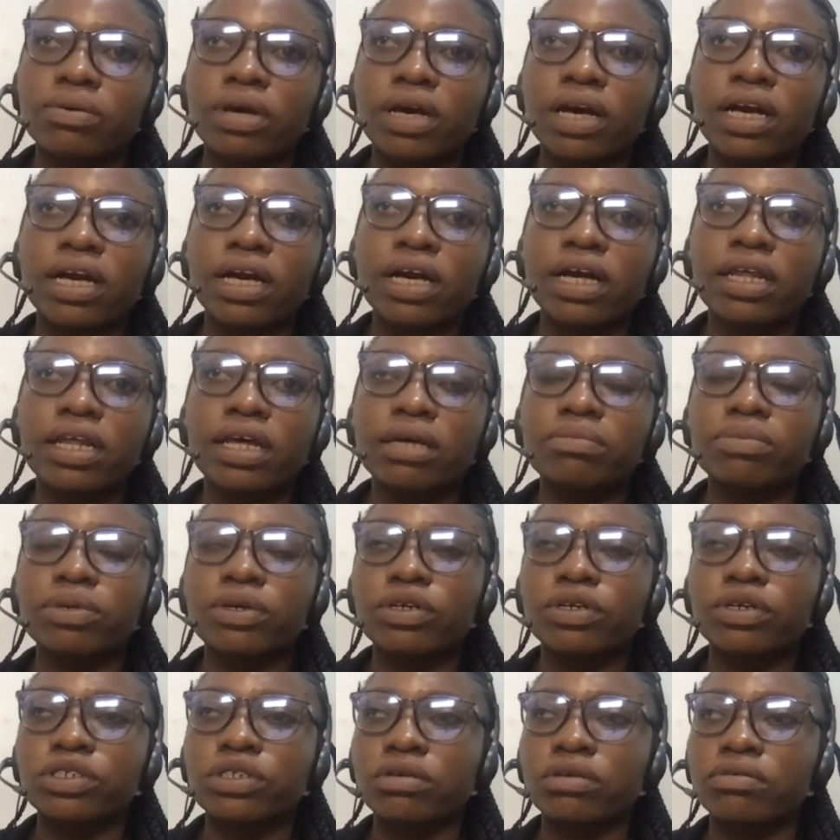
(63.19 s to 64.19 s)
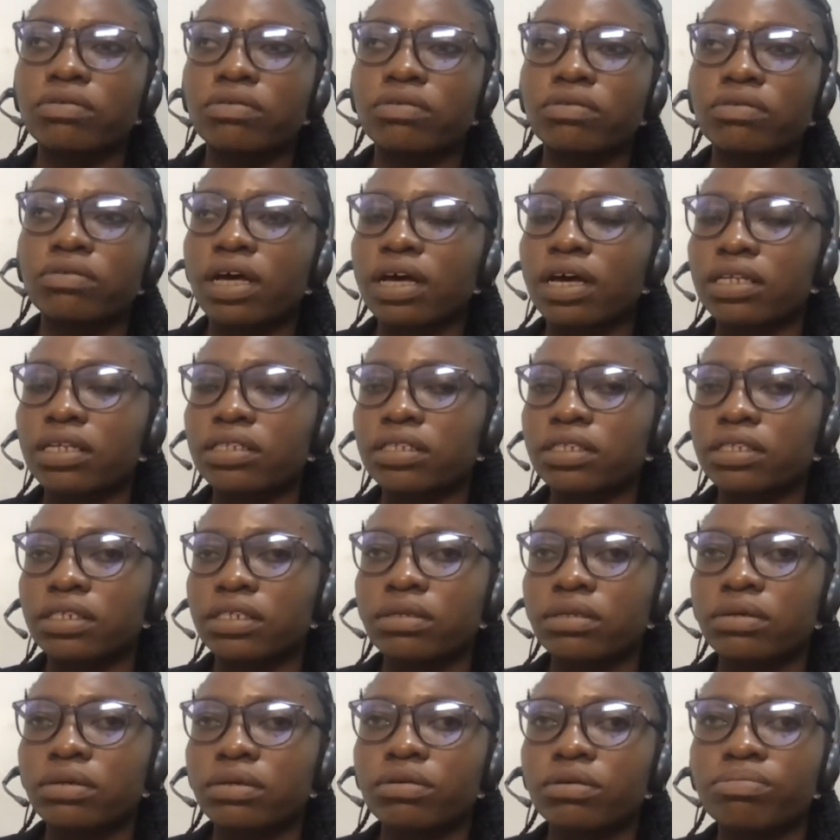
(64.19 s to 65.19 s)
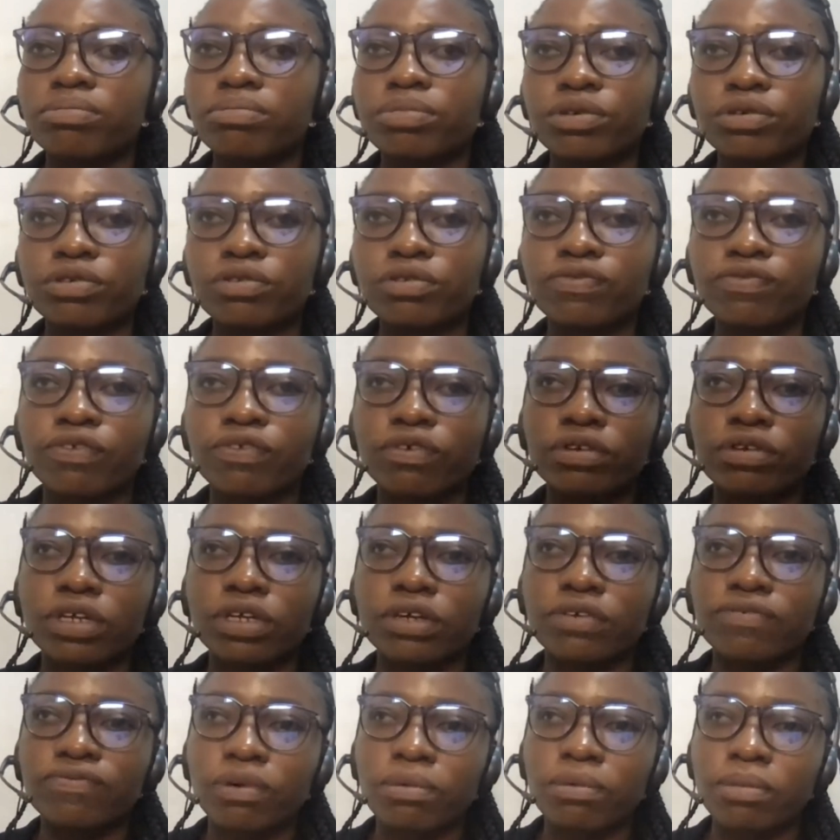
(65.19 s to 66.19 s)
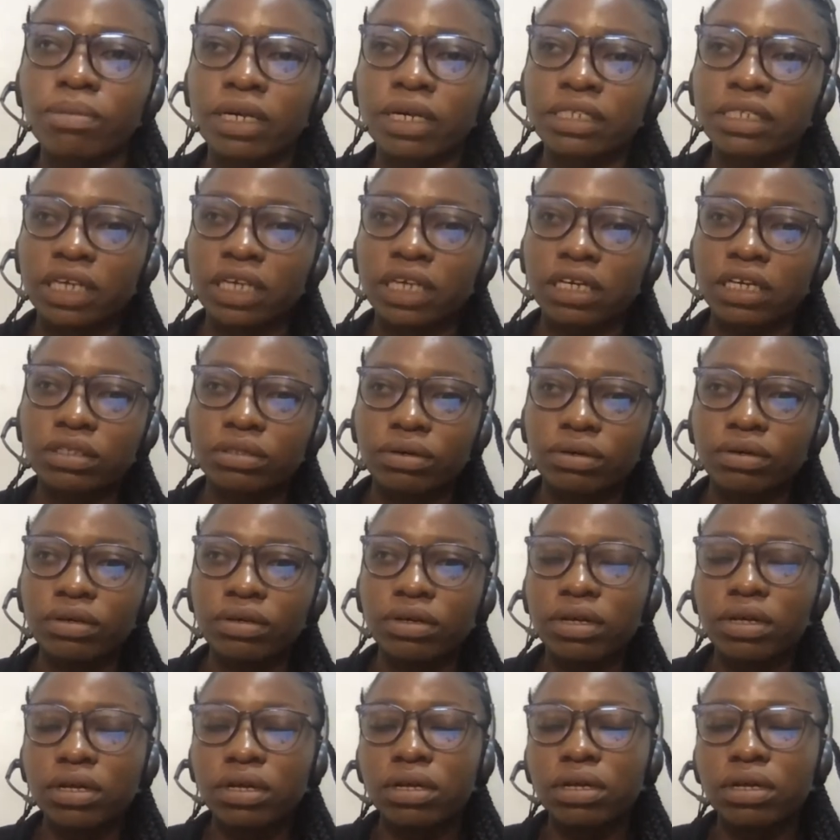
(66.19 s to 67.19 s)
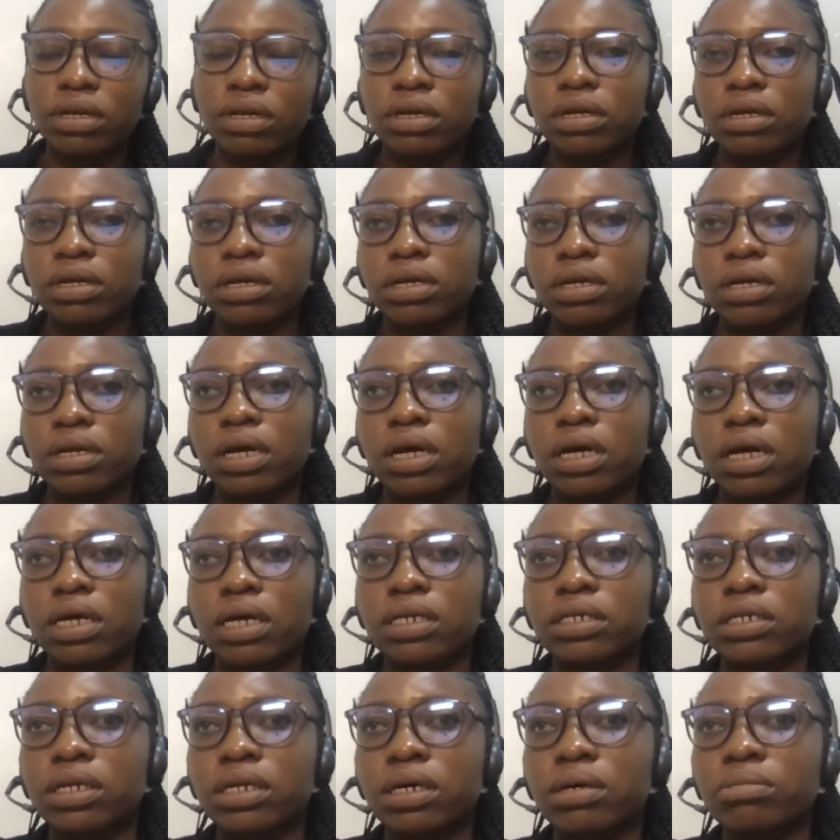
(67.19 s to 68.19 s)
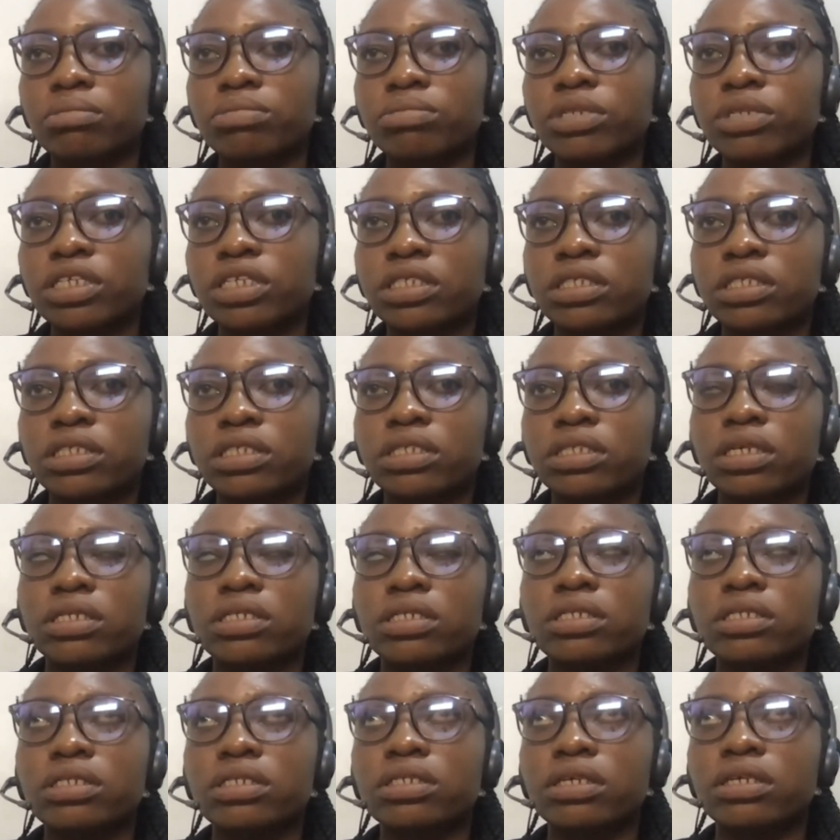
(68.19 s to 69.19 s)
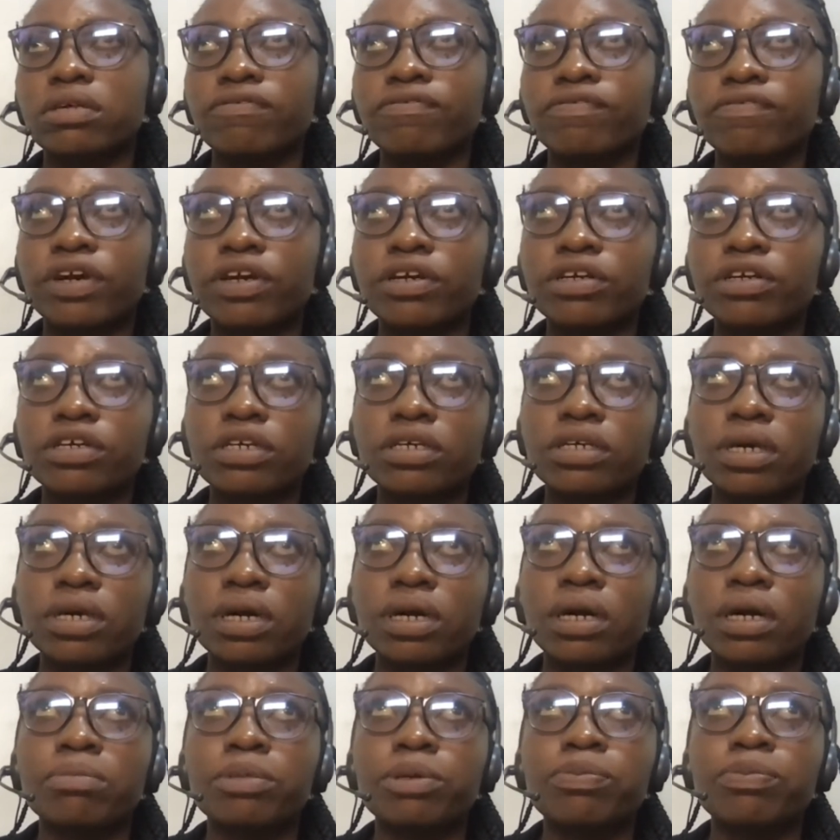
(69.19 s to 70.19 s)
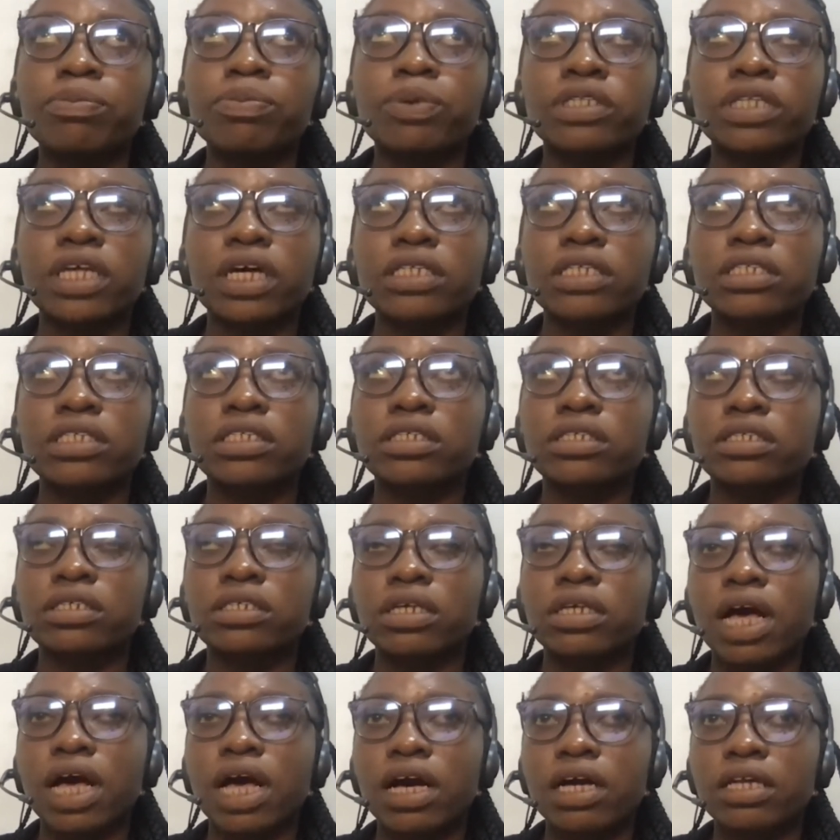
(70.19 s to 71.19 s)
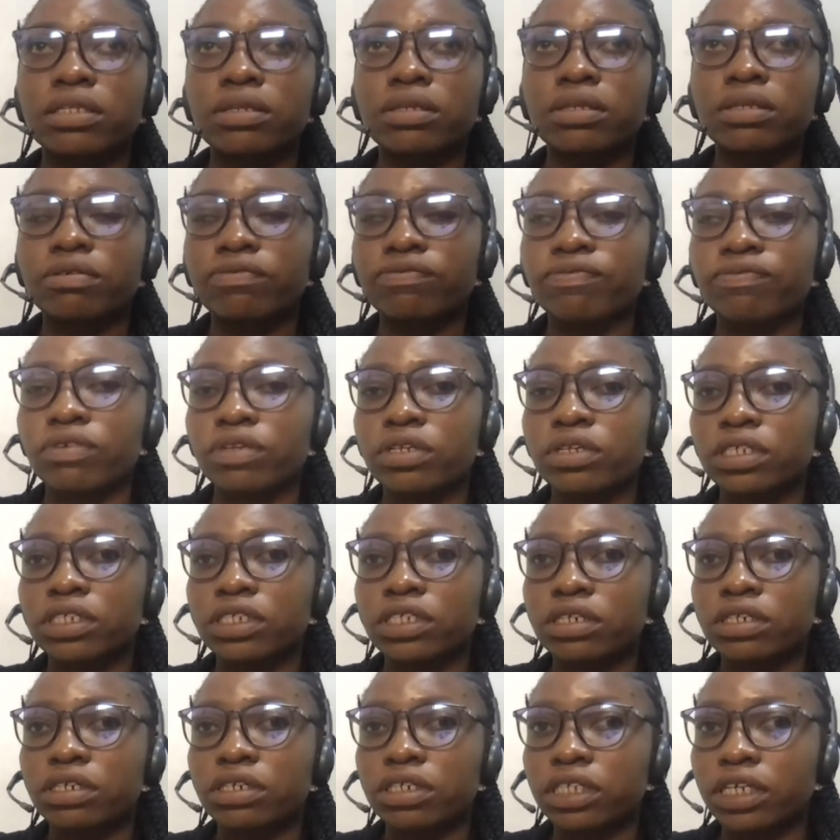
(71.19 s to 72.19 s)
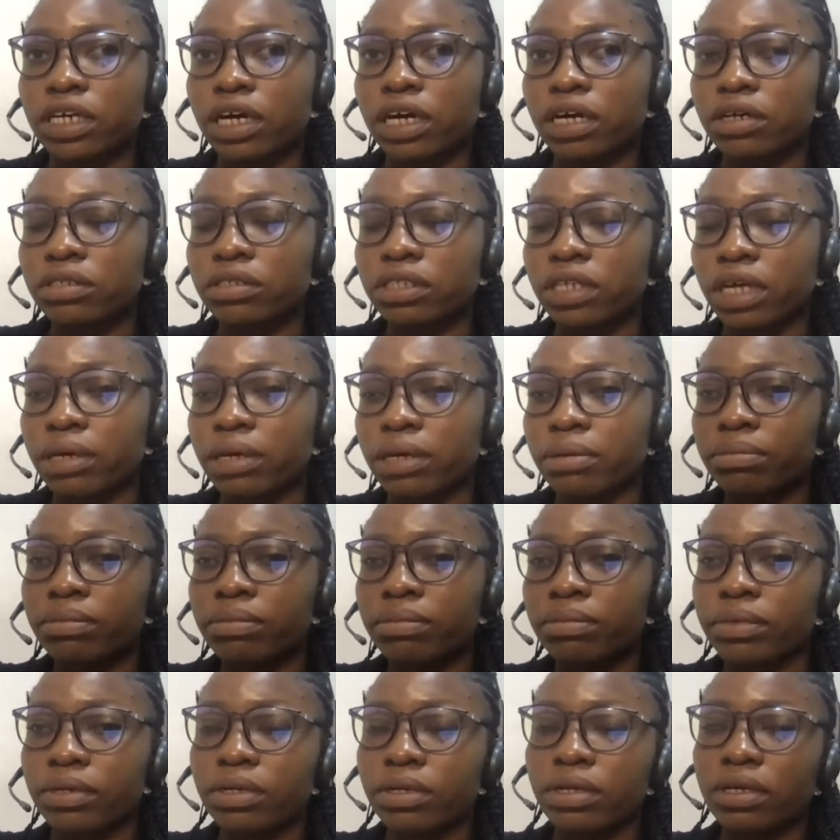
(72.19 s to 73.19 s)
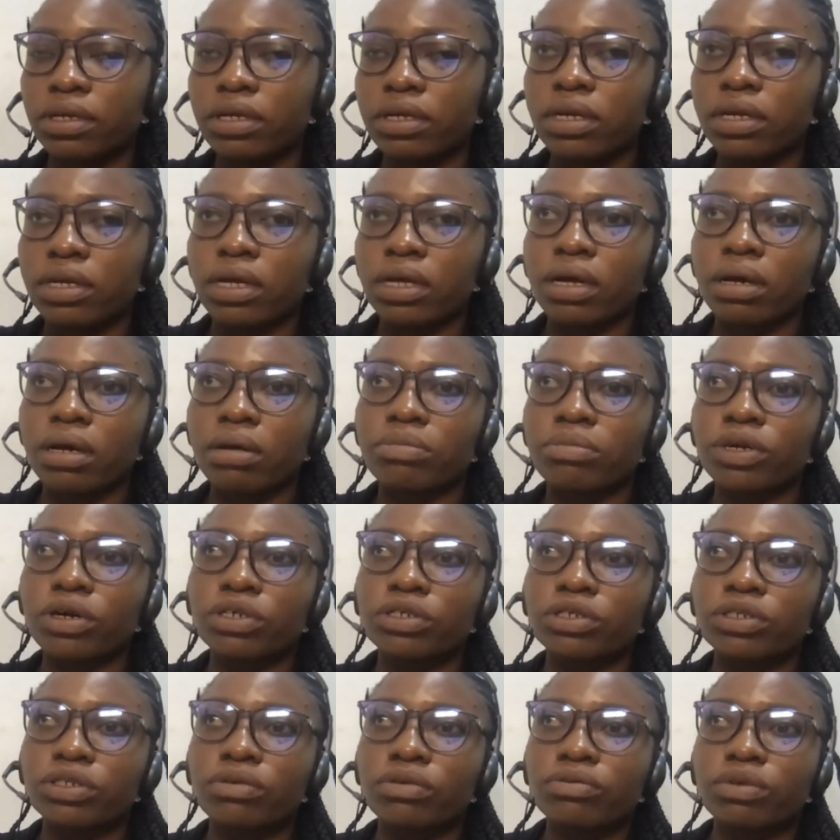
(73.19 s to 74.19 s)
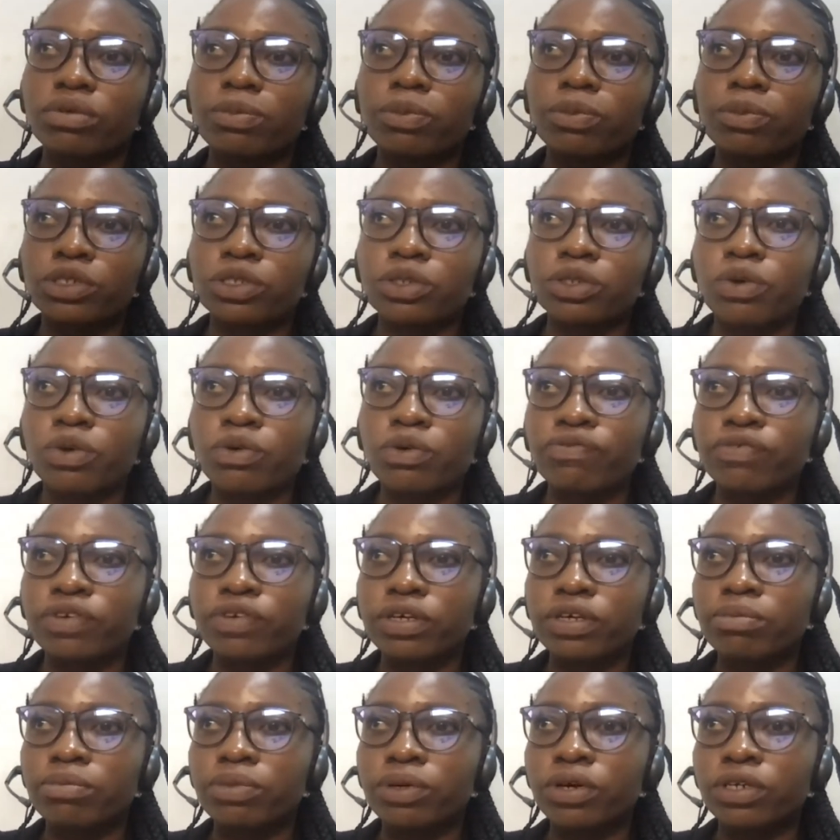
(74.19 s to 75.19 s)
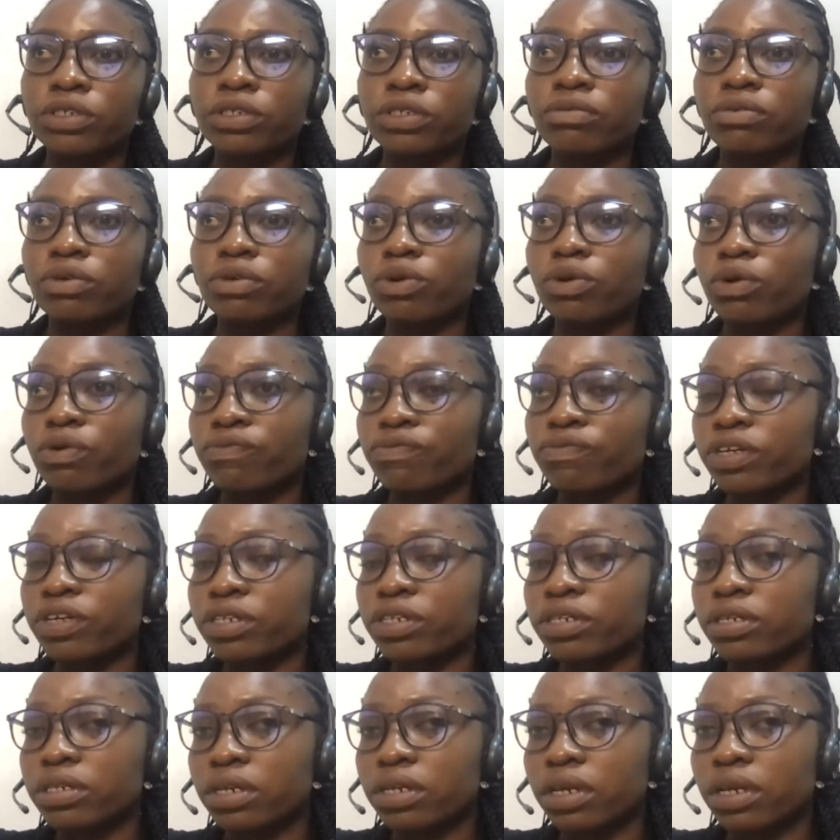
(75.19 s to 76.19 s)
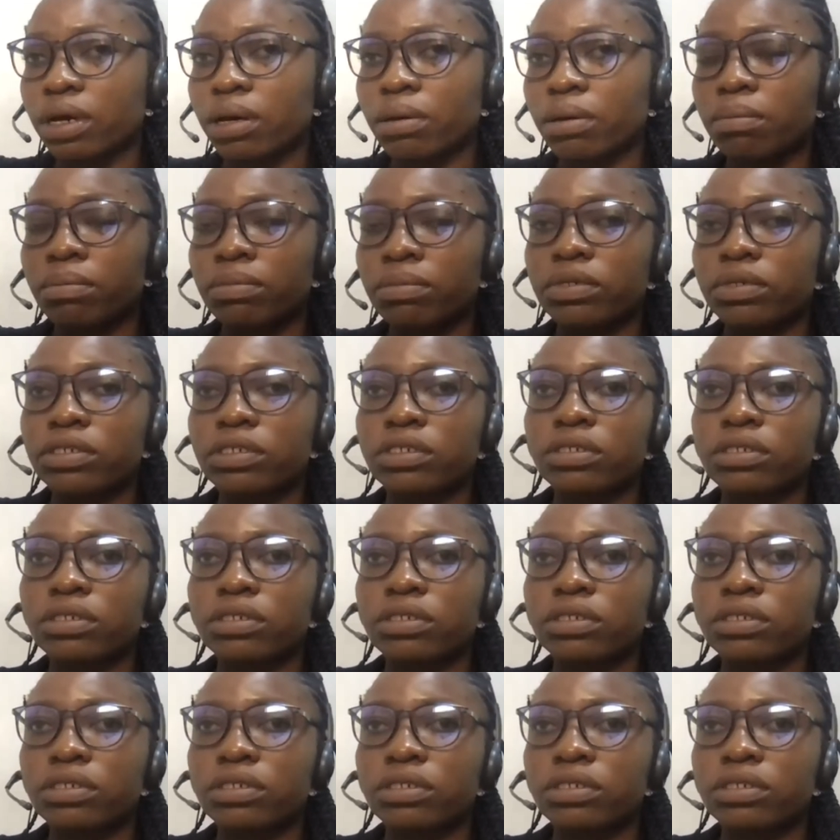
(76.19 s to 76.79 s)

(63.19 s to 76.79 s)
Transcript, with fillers: We are gathered because of the hackathon on Build for the Informal Sector. And it's a very important hackathon for this critical time because of the post-COVID, because of the COVID.